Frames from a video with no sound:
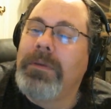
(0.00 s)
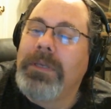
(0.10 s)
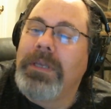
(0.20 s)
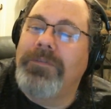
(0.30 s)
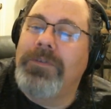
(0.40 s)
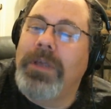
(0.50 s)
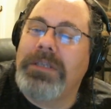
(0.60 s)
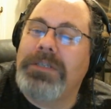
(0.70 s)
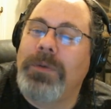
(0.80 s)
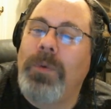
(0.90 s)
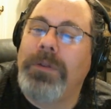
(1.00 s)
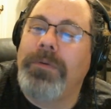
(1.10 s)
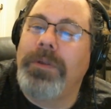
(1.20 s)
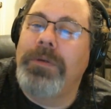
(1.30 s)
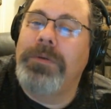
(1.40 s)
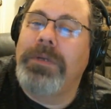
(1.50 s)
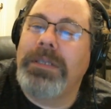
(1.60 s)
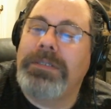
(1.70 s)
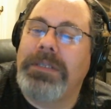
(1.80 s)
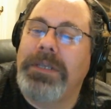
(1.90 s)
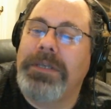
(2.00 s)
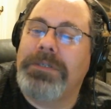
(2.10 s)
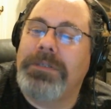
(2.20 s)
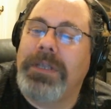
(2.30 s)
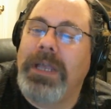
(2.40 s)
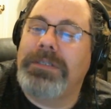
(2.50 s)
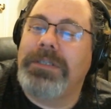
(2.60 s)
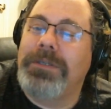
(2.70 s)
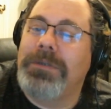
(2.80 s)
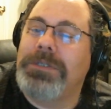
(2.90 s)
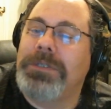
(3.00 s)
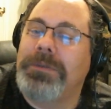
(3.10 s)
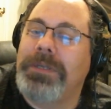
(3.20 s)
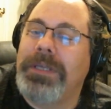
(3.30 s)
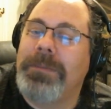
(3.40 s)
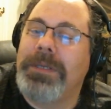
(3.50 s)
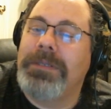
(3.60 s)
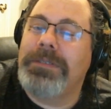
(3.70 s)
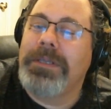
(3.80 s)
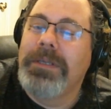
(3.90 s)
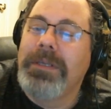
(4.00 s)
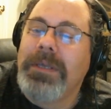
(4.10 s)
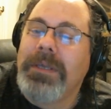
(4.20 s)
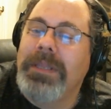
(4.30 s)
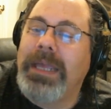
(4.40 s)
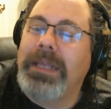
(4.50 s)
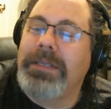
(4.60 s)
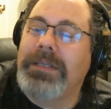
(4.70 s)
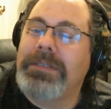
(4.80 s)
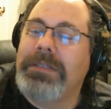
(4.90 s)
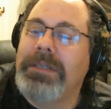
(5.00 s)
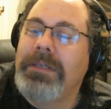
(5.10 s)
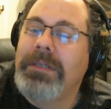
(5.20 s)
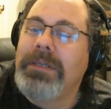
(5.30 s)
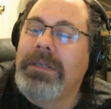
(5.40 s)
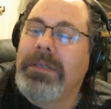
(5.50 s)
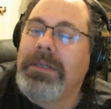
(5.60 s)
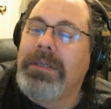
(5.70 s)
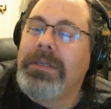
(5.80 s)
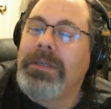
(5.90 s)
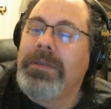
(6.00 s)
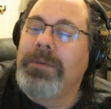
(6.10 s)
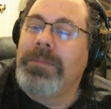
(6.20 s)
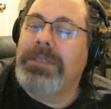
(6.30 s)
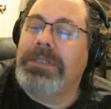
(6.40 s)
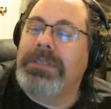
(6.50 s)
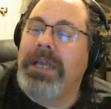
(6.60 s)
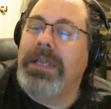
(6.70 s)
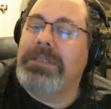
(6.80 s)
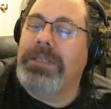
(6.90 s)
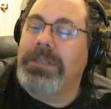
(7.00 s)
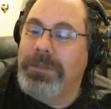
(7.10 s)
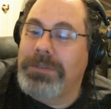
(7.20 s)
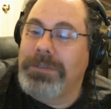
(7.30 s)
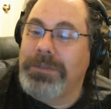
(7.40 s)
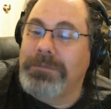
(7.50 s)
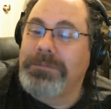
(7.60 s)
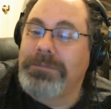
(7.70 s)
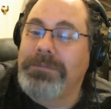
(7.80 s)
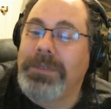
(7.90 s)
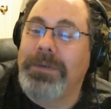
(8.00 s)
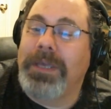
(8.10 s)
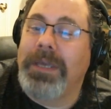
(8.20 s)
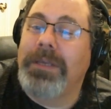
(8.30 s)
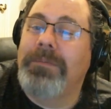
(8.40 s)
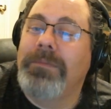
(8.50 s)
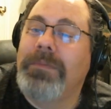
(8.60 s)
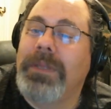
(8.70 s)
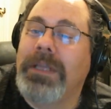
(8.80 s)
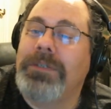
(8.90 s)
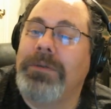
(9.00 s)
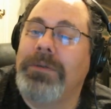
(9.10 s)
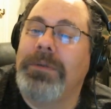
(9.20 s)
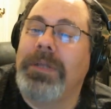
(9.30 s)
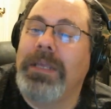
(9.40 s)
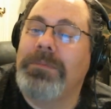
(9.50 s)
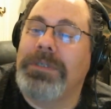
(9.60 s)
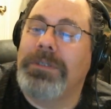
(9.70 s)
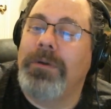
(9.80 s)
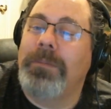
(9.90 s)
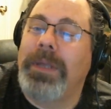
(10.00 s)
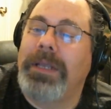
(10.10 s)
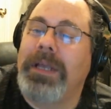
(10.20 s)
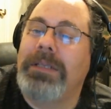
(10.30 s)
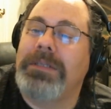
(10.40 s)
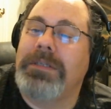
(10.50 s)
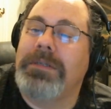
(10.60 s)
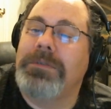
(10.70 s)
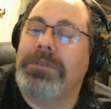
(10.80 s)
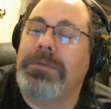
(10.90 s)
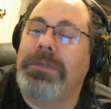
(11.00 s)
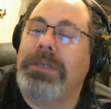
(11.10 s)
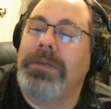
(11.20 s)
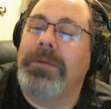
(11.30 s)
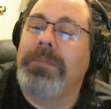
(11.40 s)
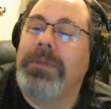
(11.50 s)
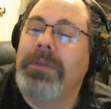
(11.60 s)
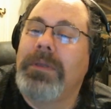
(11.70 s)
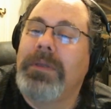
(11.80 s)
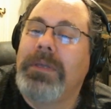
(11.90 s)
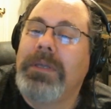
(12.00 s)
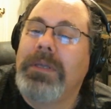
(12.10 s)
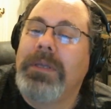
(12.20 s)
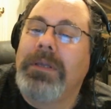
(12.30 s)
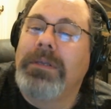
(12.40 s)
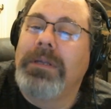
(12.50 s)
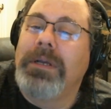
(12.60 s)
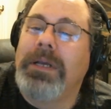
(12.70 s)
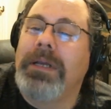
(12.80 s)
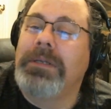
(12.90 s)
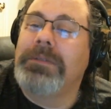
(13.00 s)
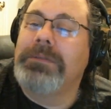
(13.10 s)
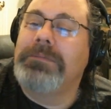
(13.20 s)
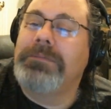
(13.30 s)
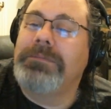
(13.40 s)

if you guys are wondering who Constitutional Kim is, that is Mrs. Constitutional. Okay? That's her new name. She's going by Constitutional Kim. No.